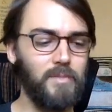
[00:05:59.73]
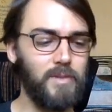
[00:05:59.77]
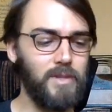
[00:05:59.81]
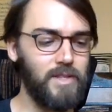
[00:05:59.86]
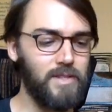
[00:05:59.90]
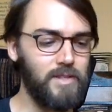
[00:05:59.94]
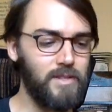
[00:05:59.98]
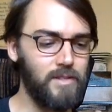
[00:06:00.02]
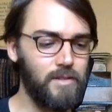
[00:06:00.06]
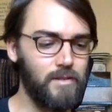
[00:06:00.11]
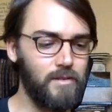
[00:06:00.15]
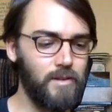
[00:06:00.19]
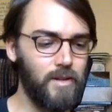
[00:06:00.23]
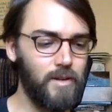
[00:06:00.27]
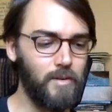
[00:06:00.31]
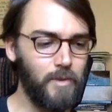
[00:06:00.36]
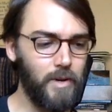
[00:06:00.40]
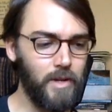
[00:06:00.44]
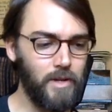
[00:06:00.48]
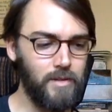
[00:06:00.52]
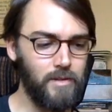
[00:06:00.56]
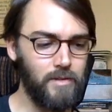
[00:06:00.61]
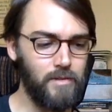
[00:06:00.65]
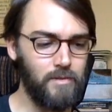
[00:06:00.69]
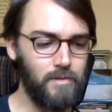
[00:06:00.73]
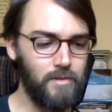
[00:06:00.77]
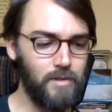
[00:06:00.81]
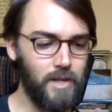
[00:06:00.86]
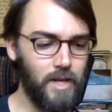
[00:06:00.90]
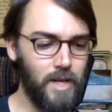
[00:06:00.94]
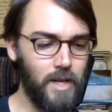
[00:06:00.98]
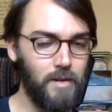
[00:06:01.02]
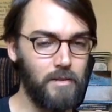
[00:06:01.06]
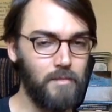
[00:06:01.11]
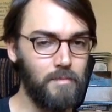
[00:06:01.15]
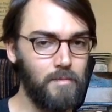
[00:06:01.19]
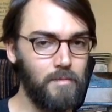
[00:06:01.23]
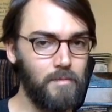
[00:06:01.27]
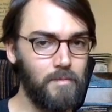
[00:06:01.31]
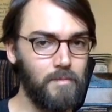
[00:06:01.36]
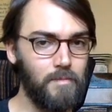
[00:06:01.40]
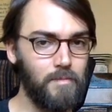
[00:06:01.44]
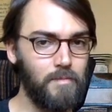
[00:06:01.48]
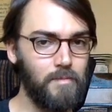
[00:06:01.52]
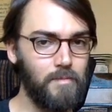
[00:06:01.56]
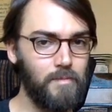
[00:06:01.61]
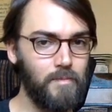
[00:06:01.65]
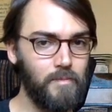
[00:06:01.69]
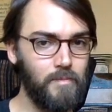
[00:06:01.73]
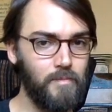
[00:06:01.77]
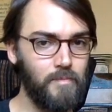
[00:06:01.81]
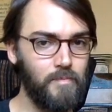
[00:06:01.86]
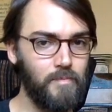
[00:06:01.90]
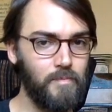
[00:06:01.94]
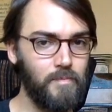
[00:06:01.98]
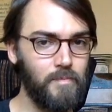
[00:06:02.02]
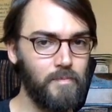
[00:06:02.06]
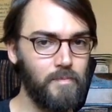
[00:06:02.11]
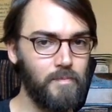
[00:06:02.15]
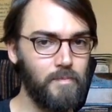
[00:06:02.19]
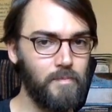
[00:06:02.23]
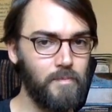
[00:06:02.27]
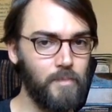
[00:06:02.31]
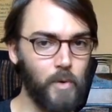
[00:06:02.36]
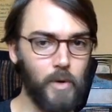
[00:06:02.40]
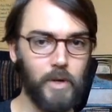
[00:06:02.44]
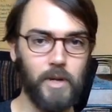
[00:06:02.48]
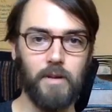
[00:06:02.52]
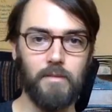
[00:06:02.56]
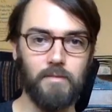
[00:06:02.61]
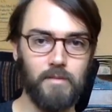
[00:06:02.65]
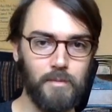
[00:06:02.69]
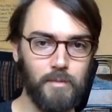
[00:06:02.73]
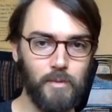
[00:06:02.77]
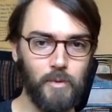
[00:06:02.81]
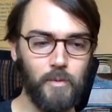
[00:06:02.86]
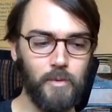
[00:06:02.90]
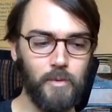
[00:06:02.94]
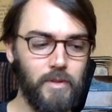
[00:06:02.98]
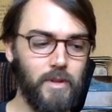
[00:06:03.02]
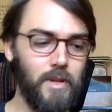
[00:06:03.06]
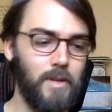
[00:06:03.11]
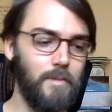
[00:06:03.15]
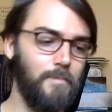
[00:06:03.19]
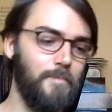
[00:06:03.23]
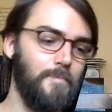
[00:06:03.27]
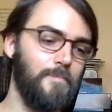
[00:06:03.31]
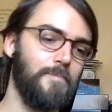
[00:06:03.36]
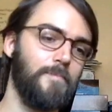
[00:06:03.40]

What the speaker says: But this is a great way to get more comfortable it.